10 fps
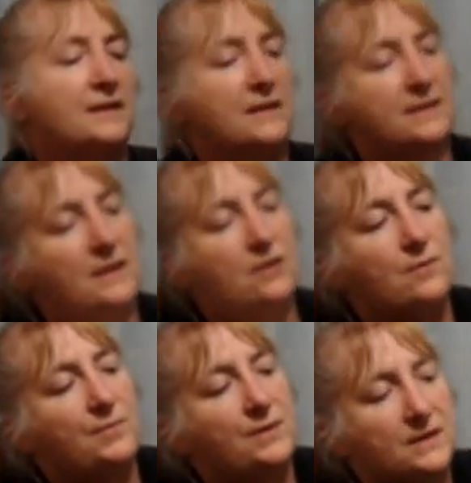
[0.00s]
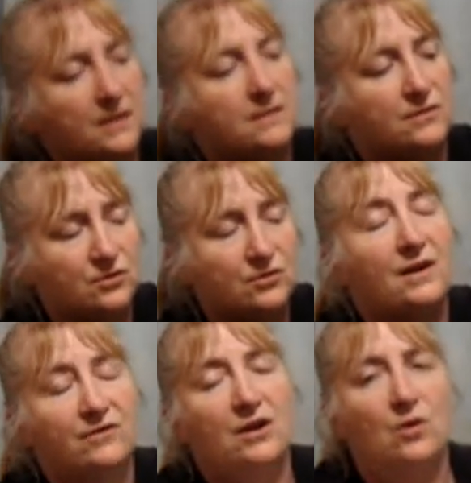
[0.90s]
it is a little bit you do
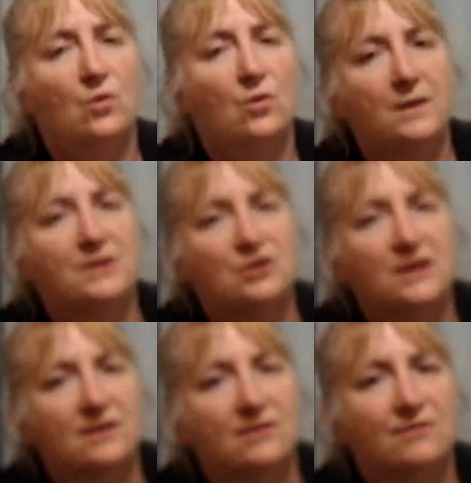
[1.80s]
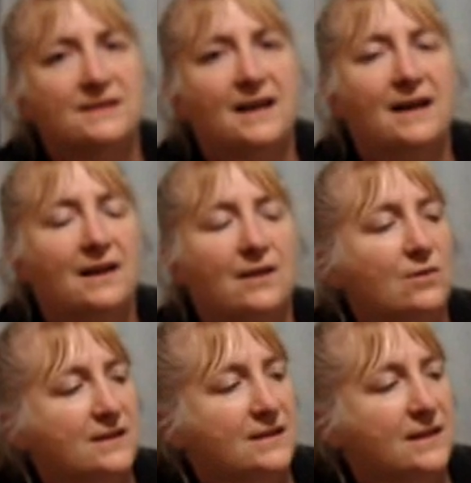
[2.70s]
have to go quite a bit gentler on the tail
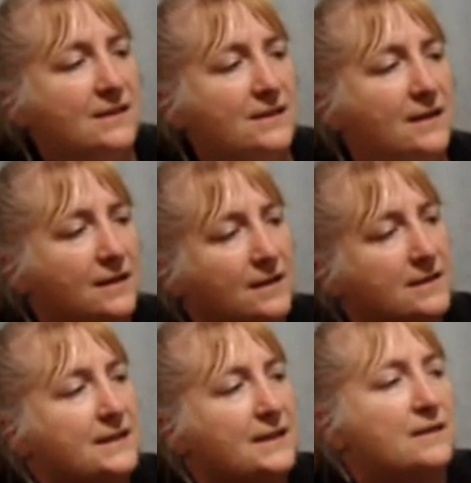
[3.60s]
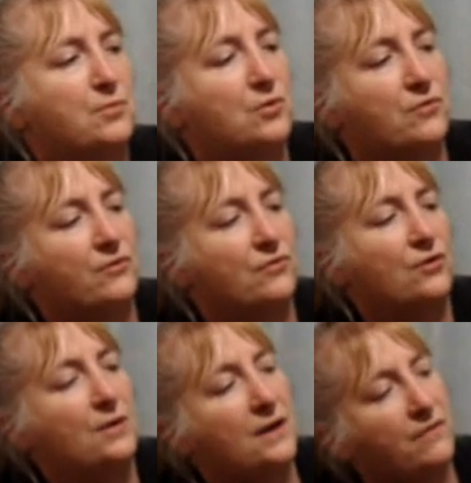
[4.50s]
otherwise it does tend to pull
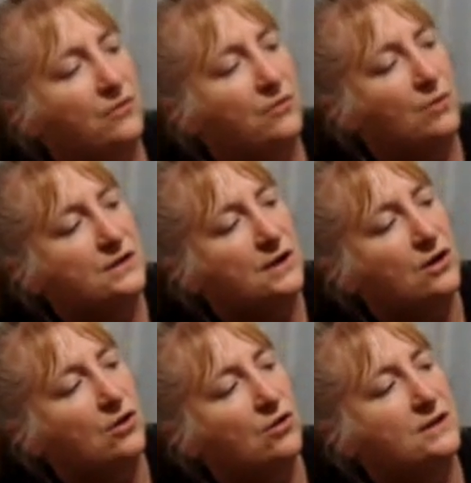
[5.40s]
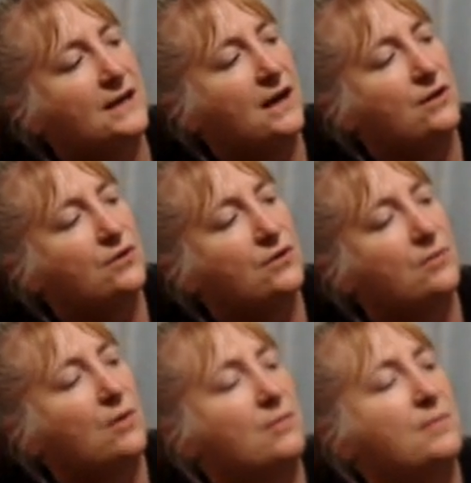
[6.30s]
through if you wanted a longer tail you
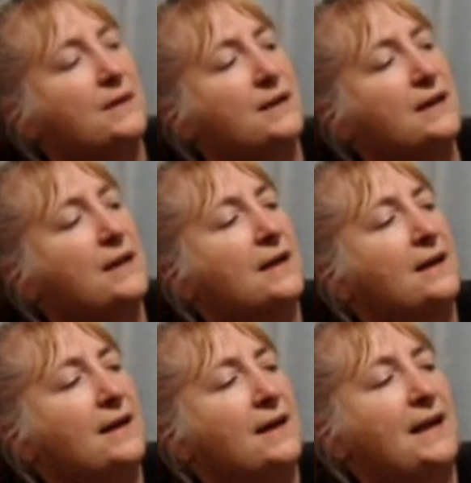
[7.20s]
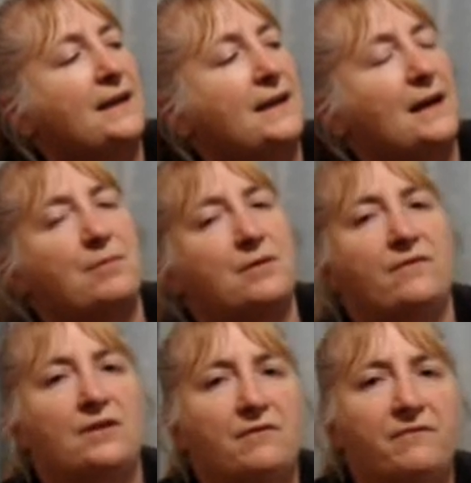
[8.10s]
could probably add a couple of
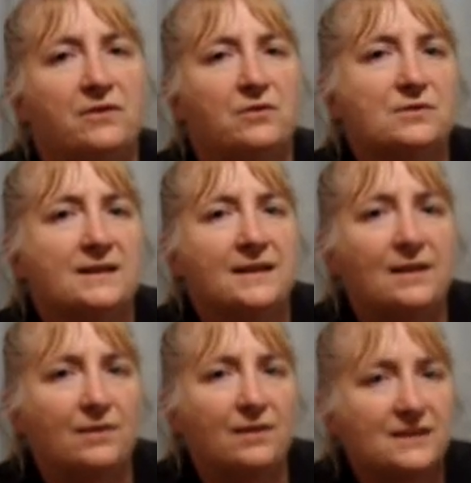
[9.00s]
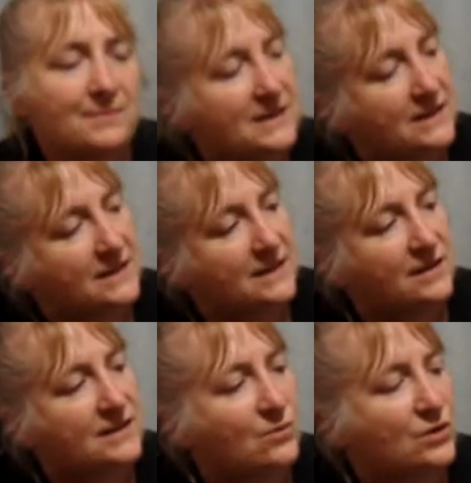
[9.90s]
little fills in there with those pieces
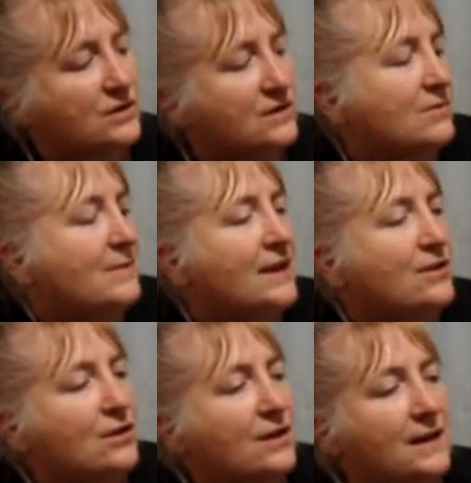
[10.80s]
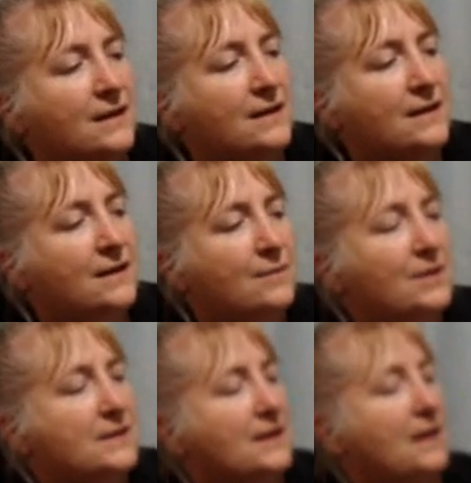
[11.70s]
those swatches we made earlier
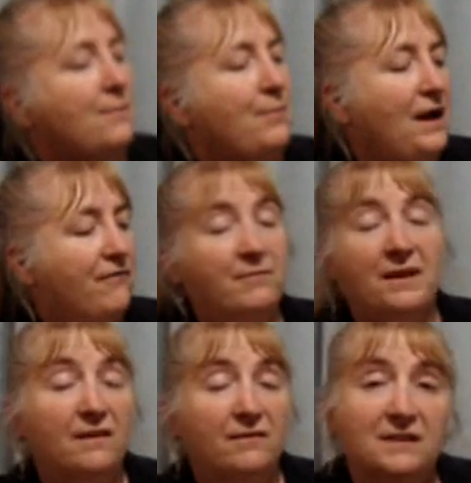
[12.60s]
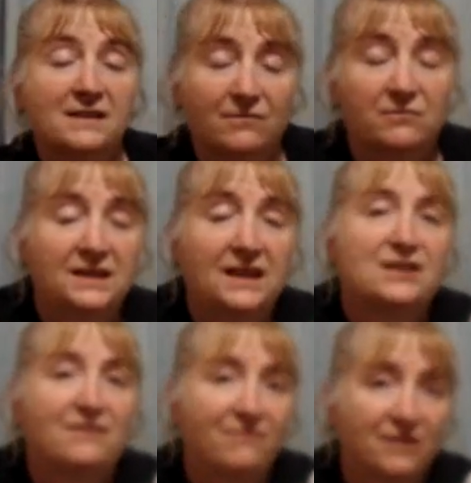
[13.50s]
but uh, apart from that the rest of it was
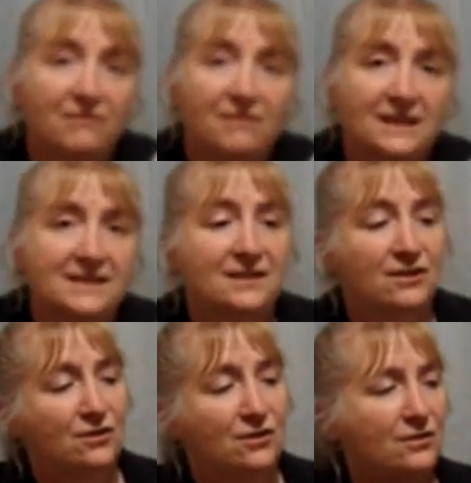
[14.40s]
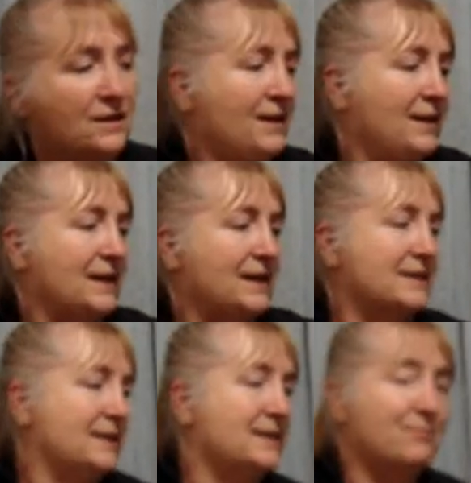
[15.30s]
actually very easy to do it
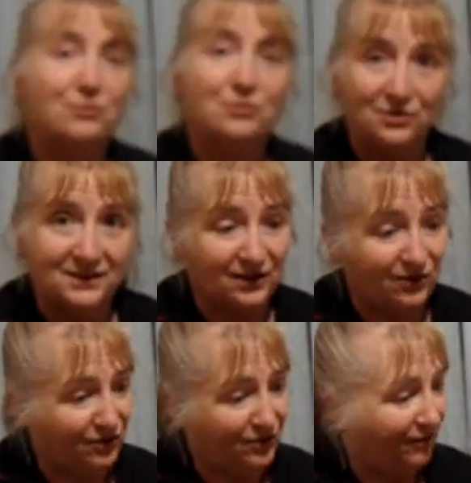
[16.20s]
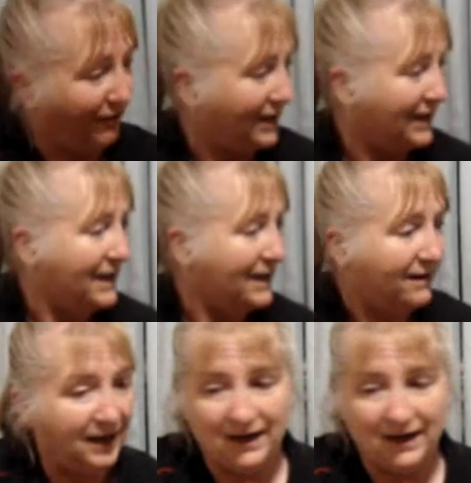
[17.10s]
did produce a lot of hair